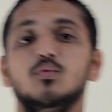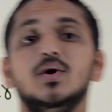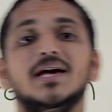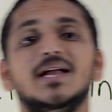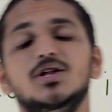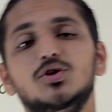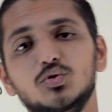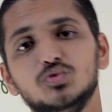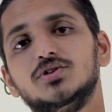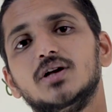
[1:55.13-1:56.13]
We can
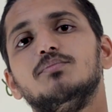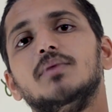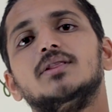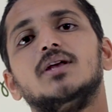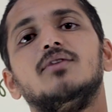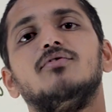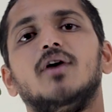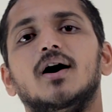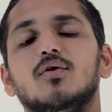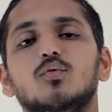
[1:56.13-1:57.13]
use that method
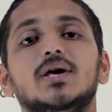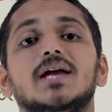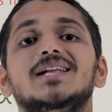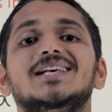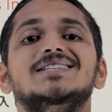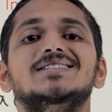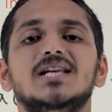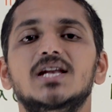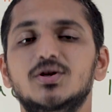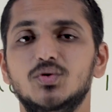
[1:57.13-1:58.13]
for, we can
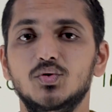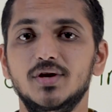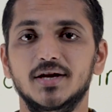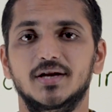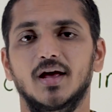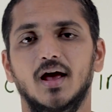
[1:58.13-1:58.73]
easily do it.